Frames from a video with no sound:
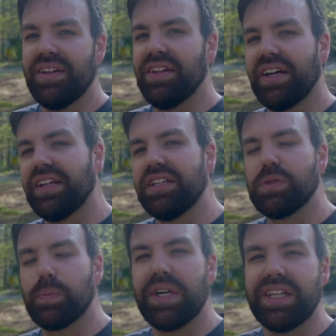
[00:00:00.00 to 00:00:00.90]
Luckily,
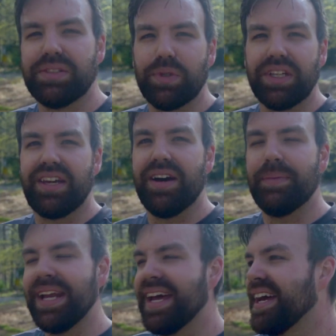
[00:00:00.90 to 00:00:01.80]
spring is really
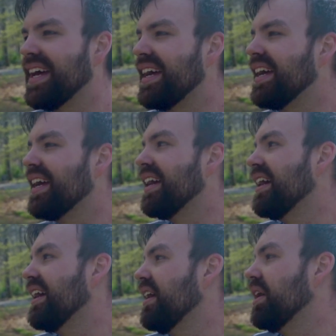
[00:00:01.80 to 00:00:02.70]
coming
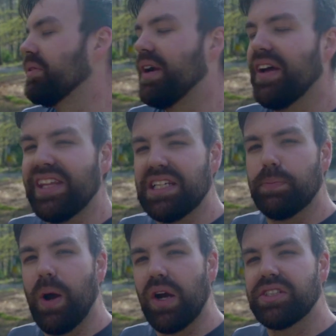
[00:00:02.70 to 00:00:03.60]
around these
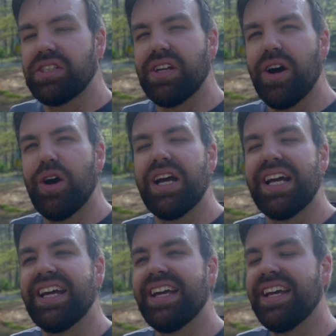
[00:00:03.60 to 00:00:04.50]
parts, so
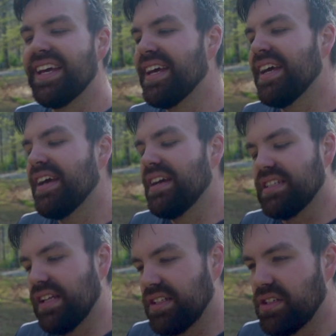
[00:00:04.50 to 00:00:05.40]

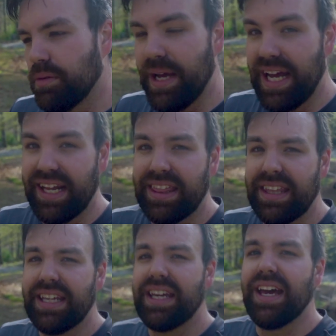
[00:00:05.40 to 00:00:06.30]
it's not so bad. I
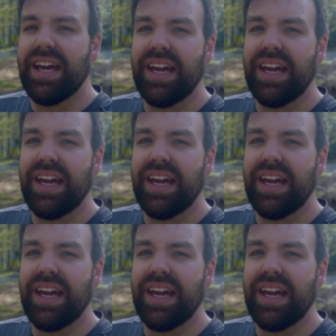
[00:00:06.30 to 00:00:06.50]
think